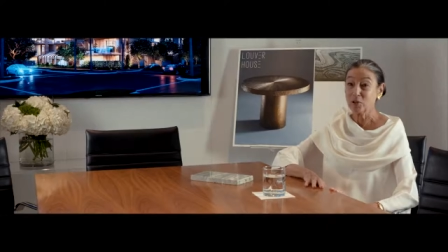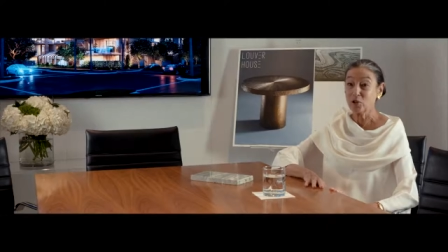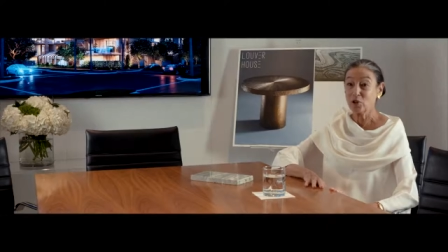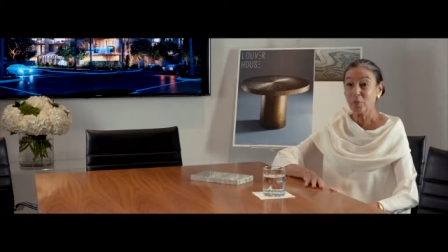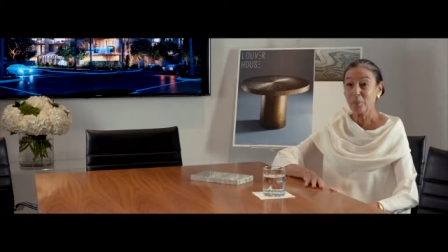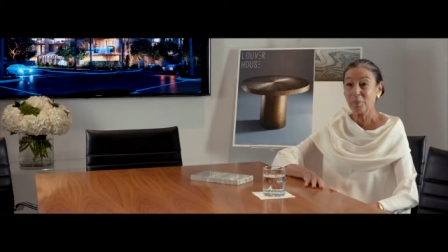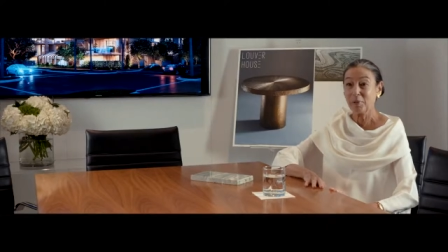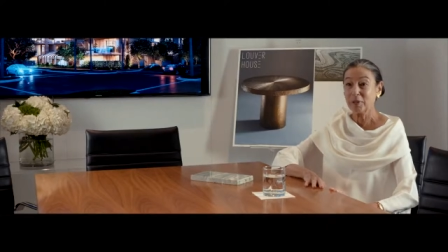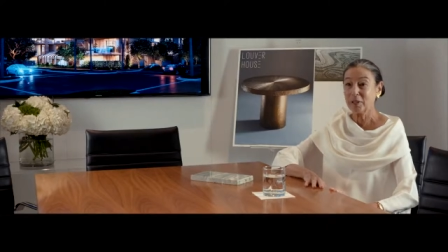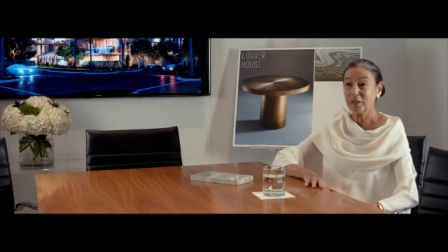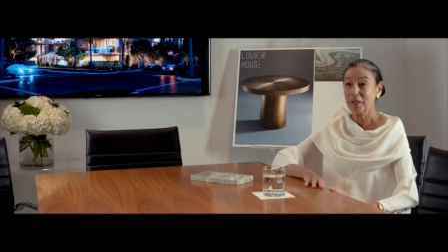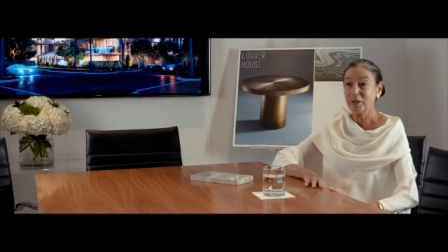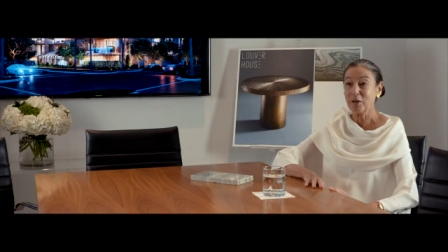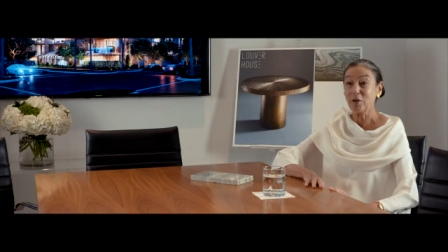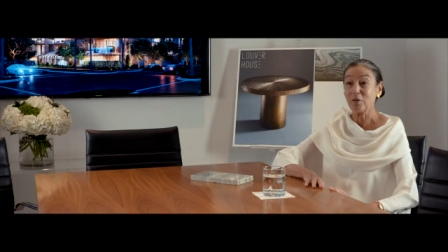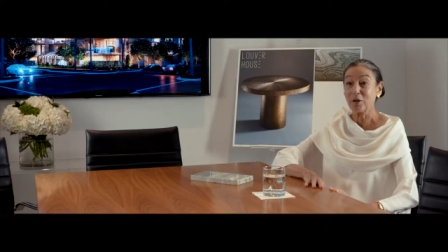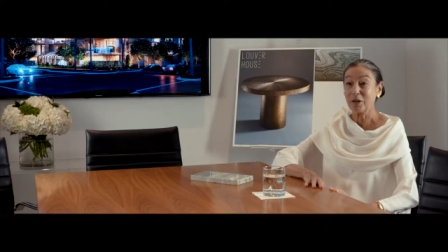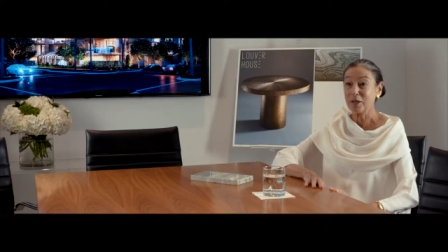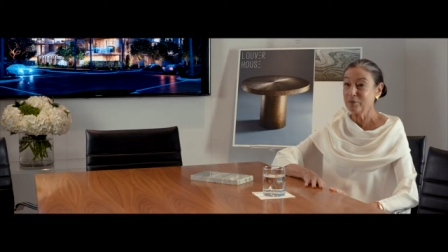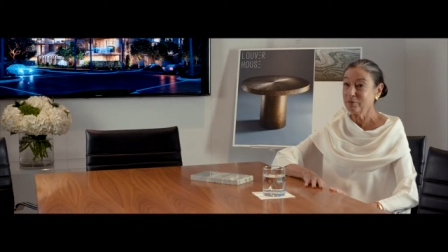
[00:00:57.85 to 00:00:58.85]

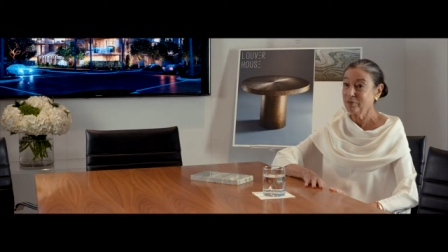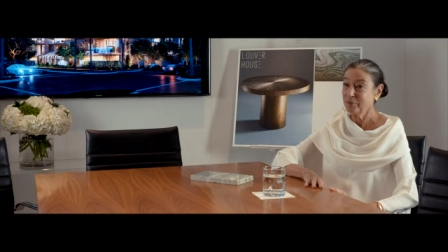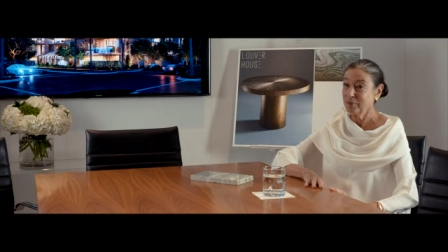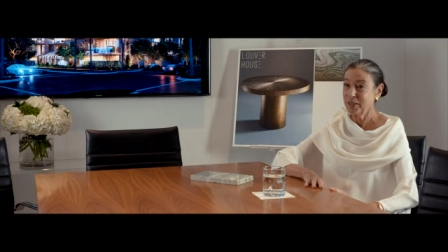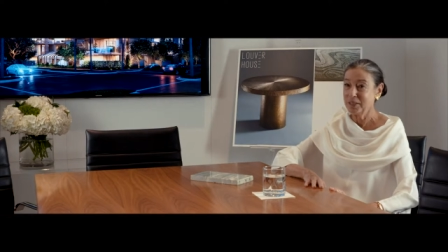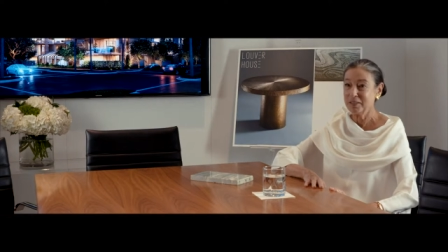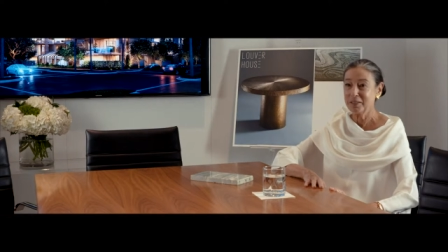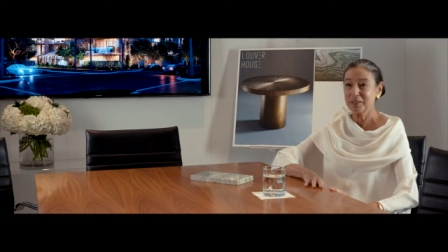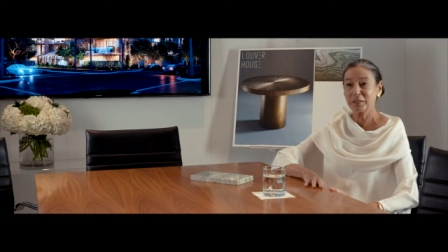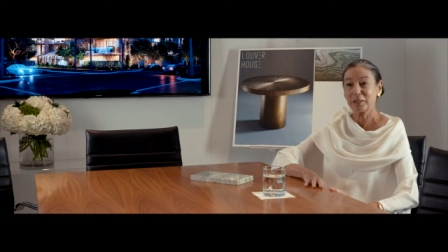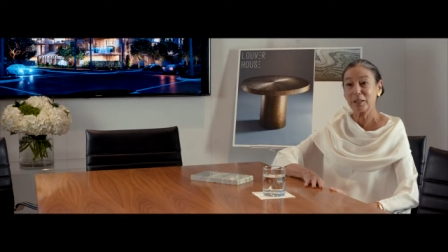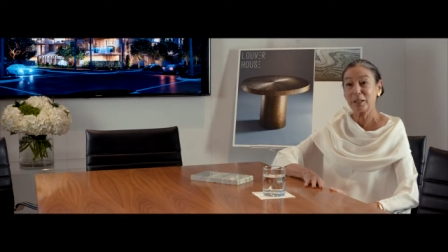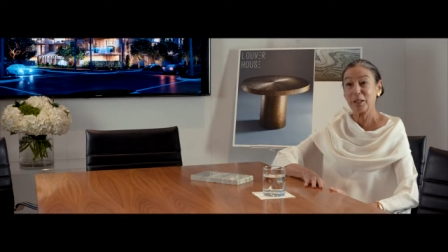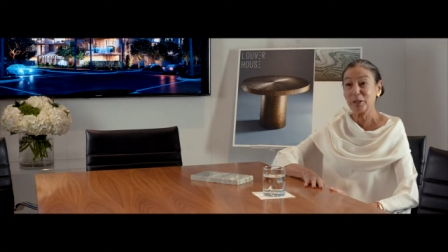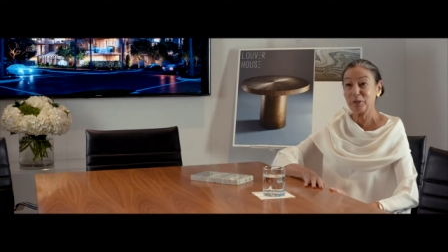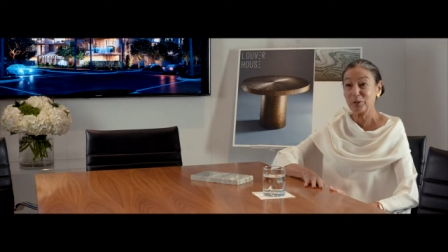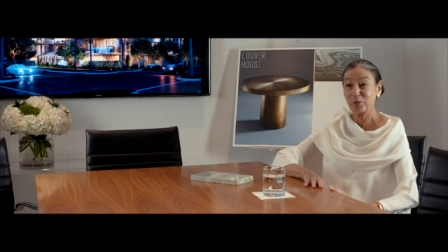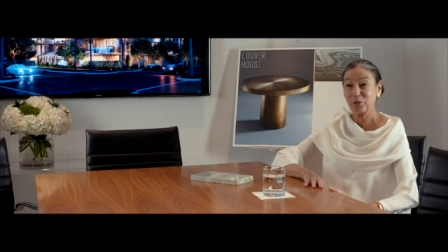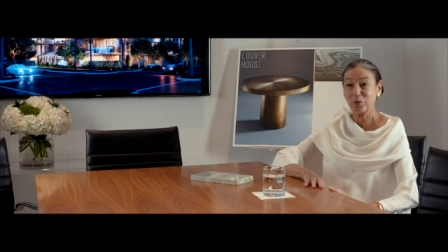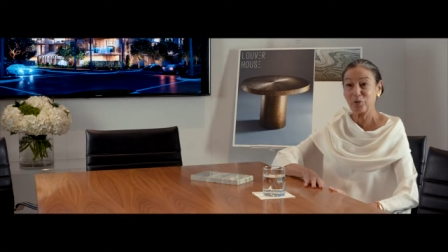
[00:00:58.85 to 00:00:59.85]
Cipollino
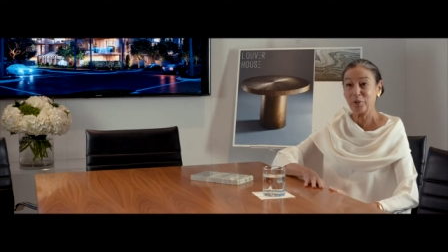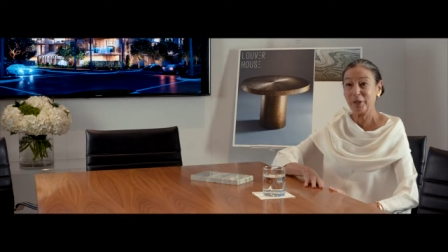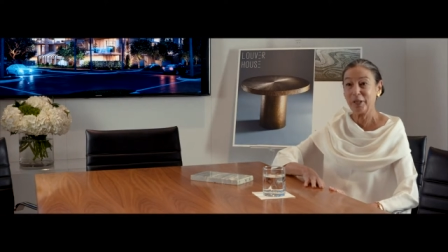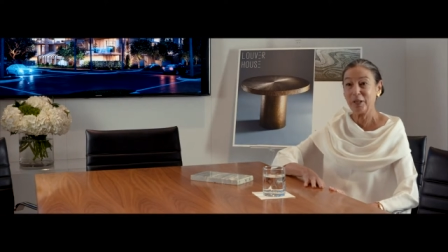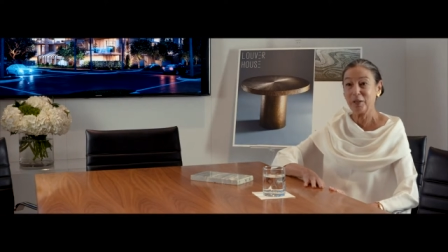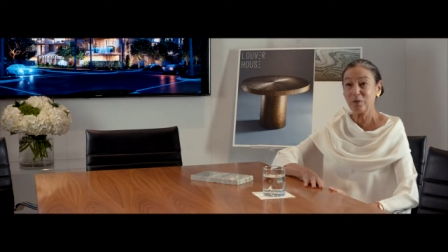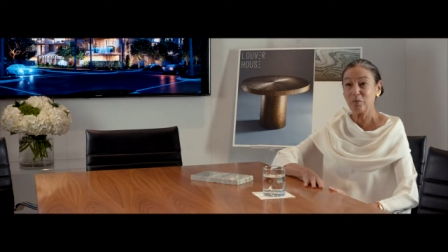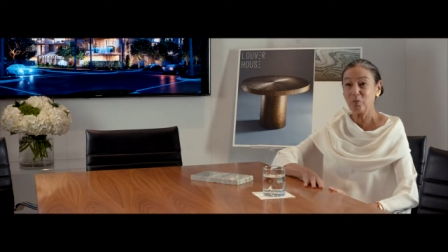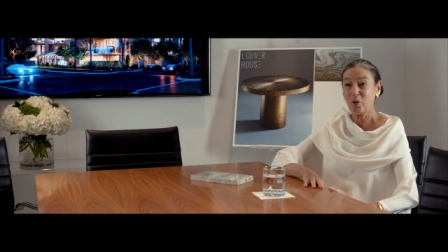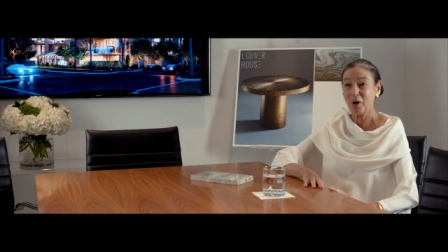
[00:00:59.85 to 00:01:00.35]
conveniently is green and